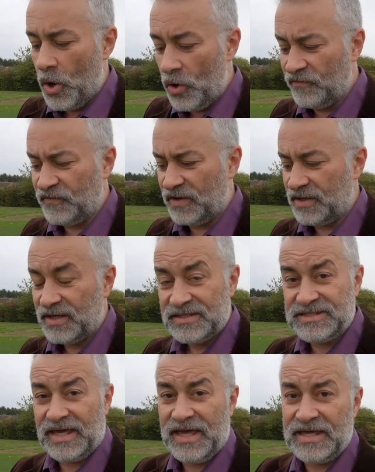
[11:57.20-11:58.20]
over
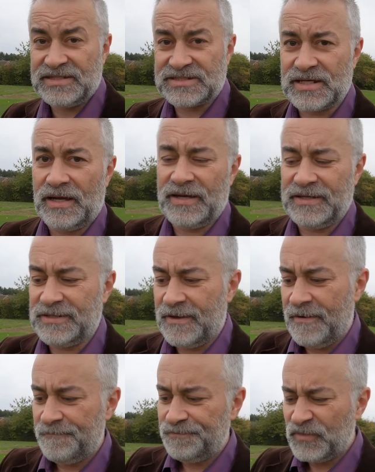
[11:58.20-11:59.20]
to his side.
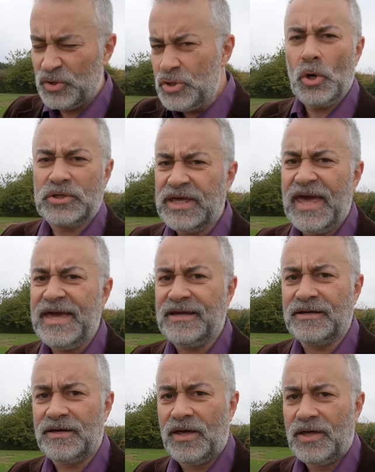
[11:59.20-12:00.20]
No
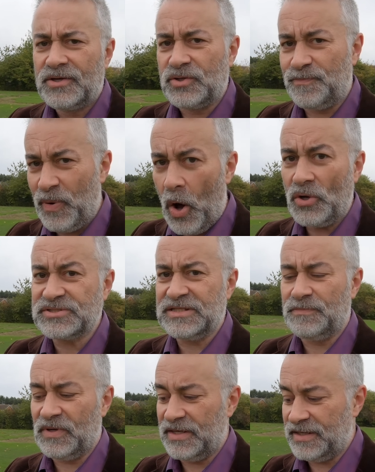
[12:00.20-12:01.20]
king could
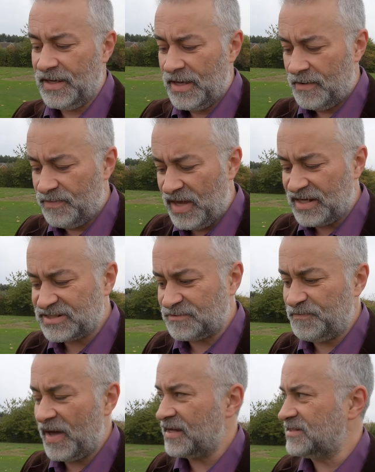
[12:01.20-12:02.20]
possibly be
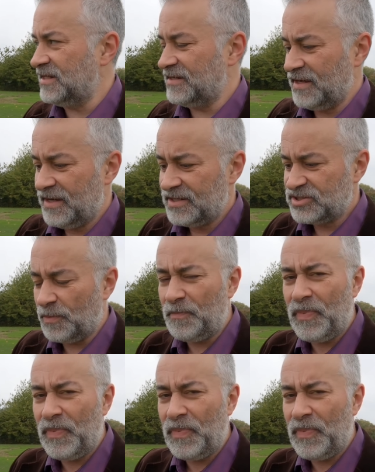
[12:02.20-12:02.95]
expected to